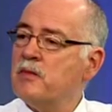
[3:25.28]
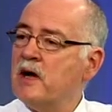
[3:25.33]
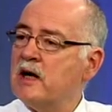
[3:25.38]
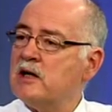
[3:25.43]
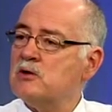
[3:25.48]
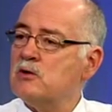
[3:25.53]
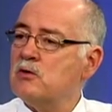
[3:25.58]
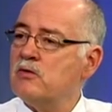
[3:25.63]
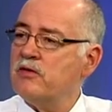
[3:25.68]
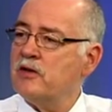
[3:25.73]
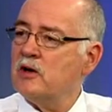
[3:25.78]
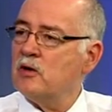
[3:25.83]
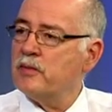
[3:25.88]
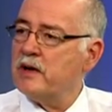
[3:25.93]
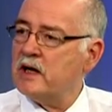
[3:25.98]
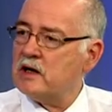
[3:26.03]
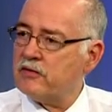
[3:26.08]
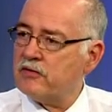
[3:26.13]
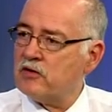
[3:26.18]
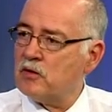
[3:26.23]
that makes you feel
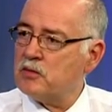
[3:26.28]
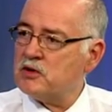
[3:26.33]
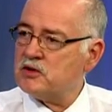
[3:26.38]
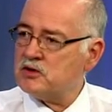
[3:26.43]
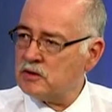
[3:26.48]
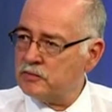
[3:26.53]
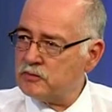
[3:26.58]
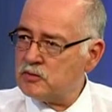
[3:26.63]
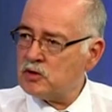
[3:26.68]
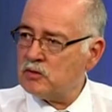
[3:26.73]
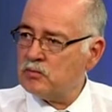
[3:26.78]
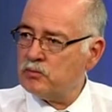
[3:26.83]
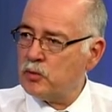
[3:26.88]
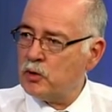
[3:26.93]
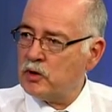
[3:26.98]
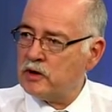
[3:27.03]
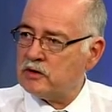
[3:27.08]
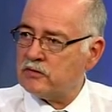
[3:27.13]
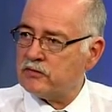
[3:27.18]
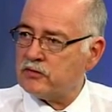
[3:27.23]
better from a symptom
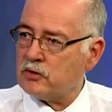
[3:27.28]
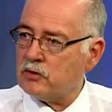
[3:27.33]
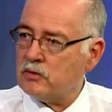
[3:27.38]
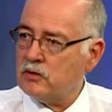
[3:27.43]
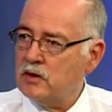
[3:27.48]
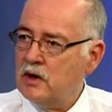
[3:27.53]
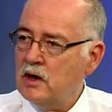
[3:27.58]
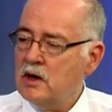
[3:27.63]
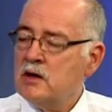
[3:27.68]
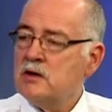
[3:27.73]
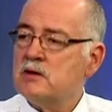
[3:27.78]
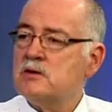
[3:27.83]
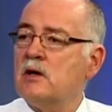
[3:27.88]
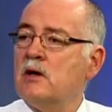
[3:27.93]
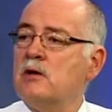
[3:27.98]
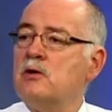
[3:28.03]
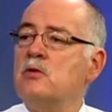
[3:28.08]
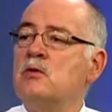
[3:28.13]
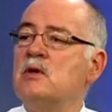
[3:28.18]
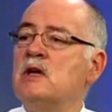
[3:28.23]
point of view. Yeah.
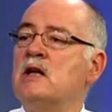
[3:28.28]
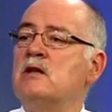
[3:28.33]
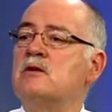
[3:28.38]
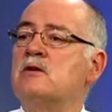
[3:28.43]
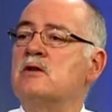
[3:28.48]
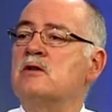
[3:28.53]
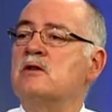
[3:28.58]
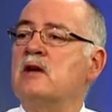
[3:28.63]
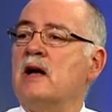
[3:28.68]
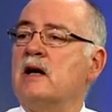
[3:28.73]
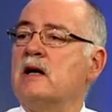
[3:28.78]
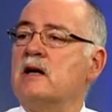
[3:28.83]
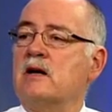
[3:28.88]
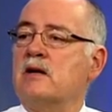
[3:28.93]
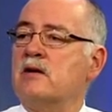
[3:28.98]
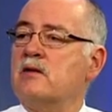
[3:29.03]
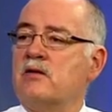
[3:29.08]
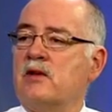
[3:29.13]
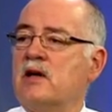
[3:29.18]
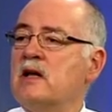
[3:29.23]
So you need to
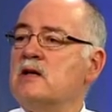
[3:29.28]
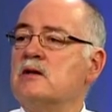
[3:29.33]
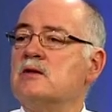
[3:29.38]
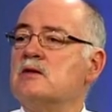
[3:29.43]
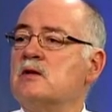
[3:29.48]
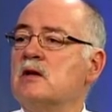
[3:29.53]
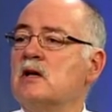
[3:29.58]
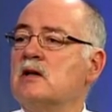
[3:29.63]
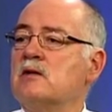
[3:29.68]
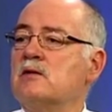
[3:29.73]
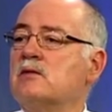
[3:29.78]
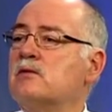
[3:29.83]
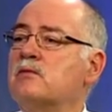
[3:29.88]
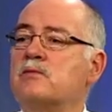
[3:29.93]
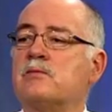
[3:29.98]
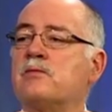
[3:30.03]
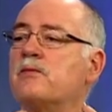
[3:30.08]
take things that